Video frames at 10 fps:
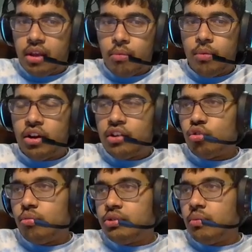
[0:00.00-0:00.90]
Moving on to
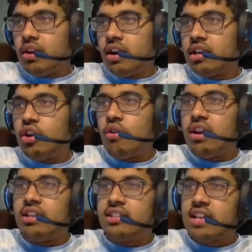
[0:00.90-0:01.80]
Group G, we got here.
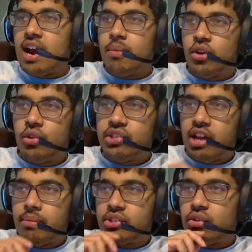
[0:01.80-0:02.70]
It is Ivory Coast,
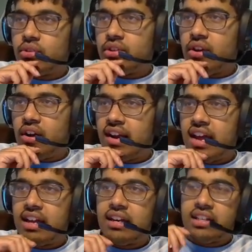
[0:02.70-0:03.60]
Zambia, Sierra Leone,
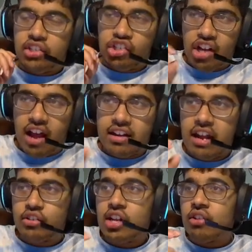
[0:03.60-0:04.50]
and Chad.
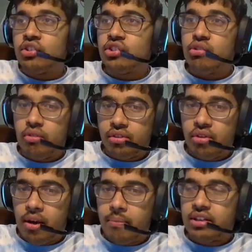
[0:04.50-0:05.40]
Now, shout out to Sierra
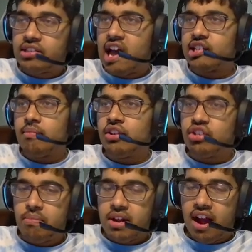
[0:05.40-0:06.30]
Leone because they actually
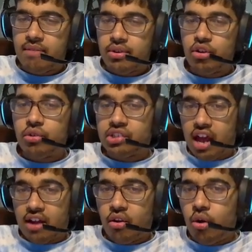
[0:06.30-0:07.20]
managed to beat Ivory Coast
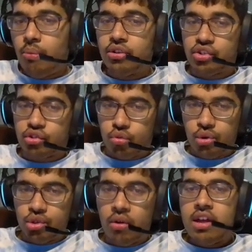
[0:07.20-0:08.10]
at home, which is
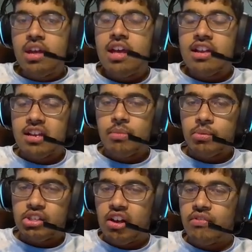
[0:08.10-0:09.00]
crucial, giving
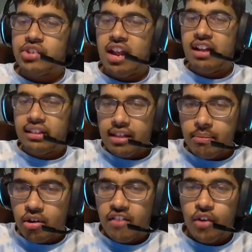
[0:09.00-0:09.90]
themselves a
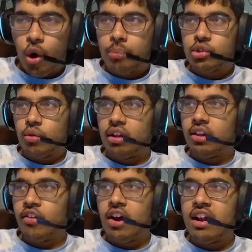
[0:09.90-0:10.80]
glimmer of hope to
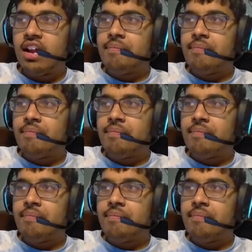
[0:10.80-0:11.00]
qualify.